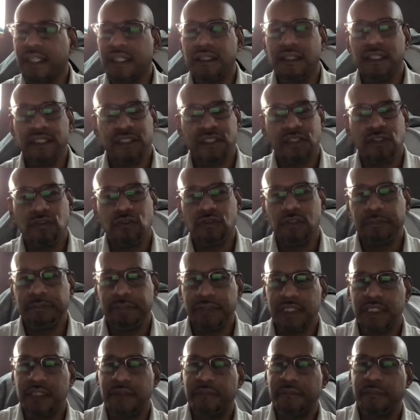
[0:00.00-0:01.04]
It's cool to
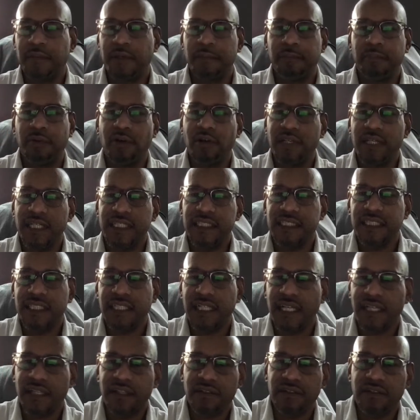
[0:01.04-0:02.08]
put a parlay
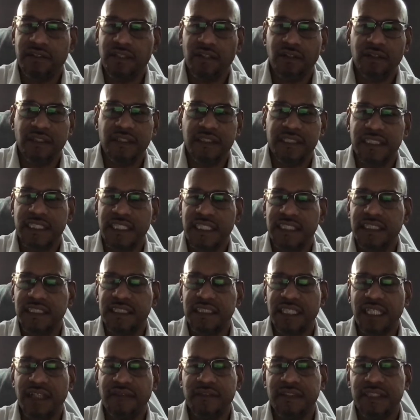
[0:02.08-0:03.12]
together, you know, the 6 and
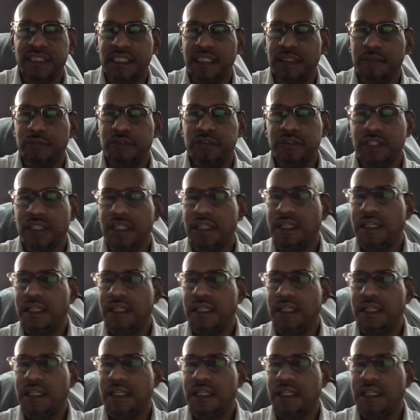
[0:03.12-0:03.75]
7 teamers,